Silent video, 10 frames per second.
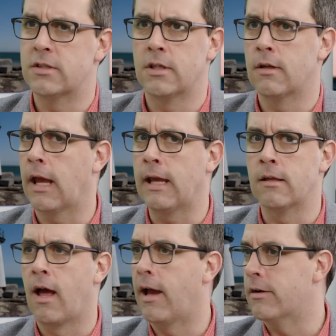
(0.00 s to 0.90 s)
it's in eight,
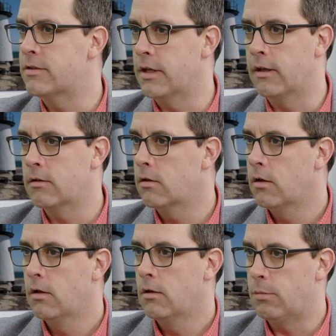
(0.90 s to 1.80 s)
nine, or ten,
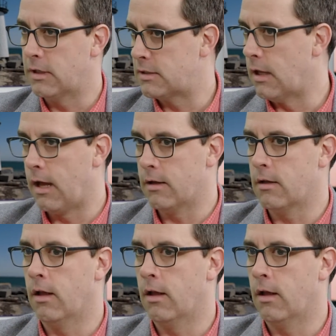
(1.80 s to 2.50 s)
but it's not.